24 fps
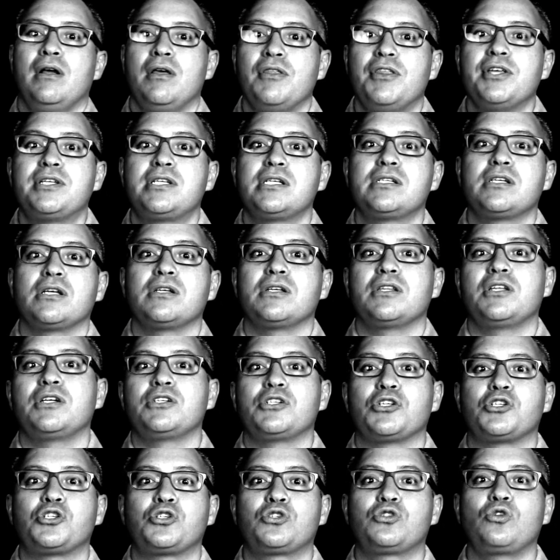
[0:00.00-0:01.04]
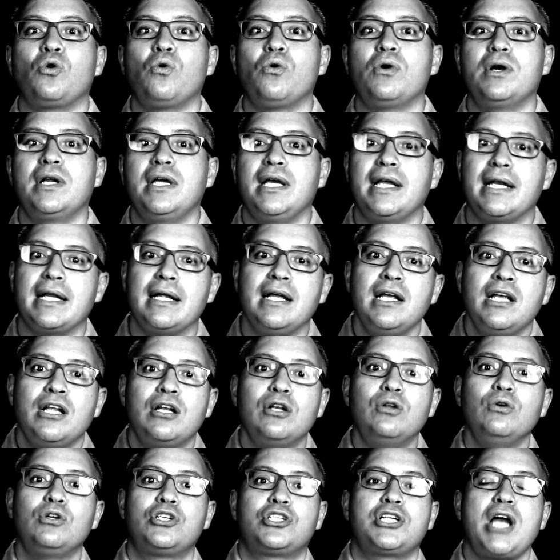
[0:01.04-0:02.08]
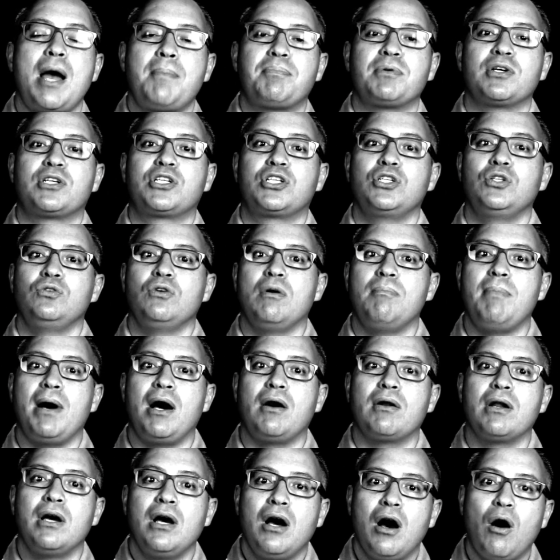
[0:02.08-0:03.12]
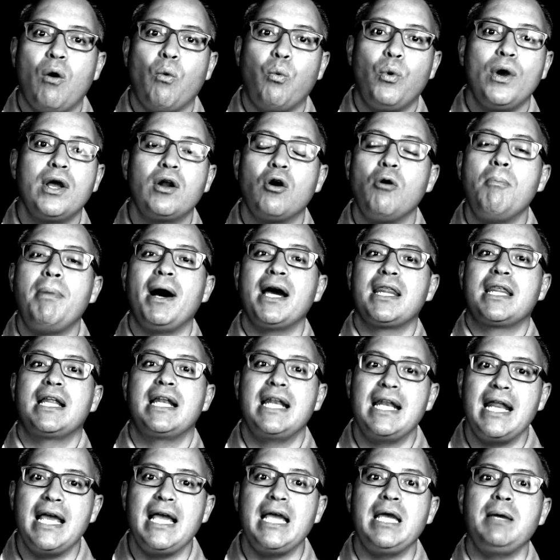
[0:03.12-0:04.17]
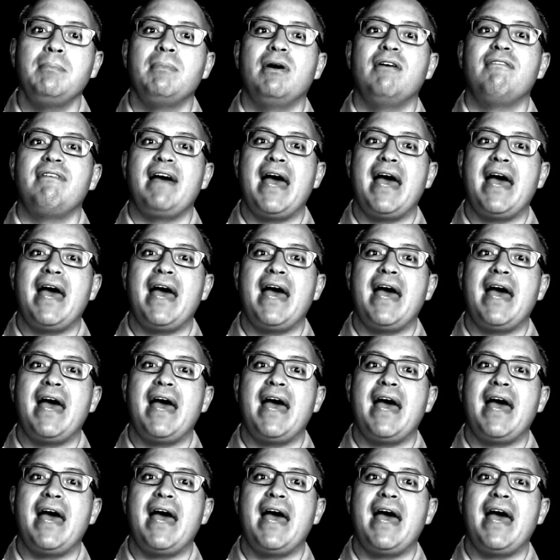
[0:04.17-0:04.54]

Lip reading: There's a story in Luke chapter 2 about a widow by the name of